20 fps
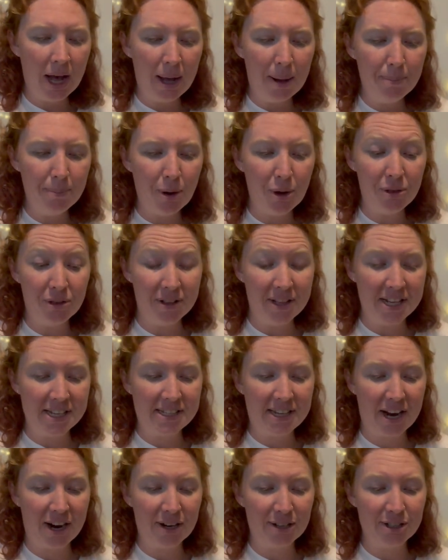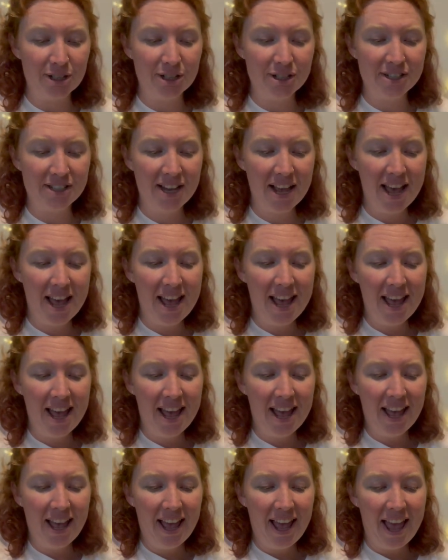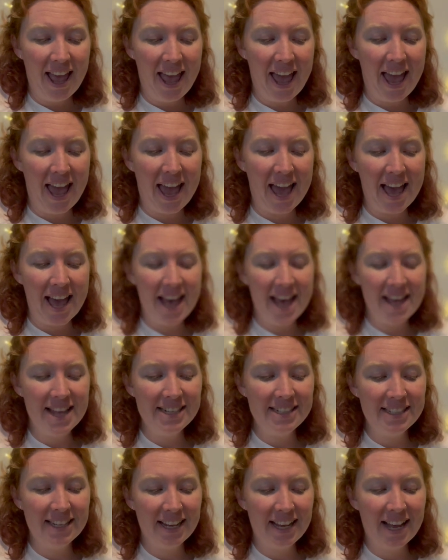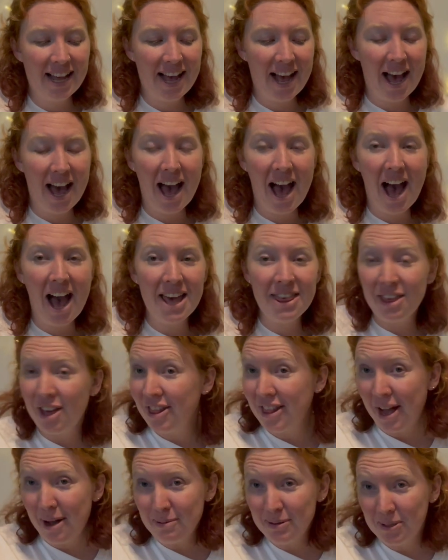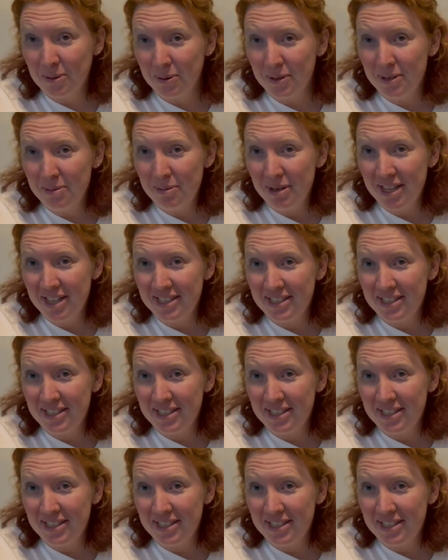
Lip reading: both of these characters. And I thought that was going to be the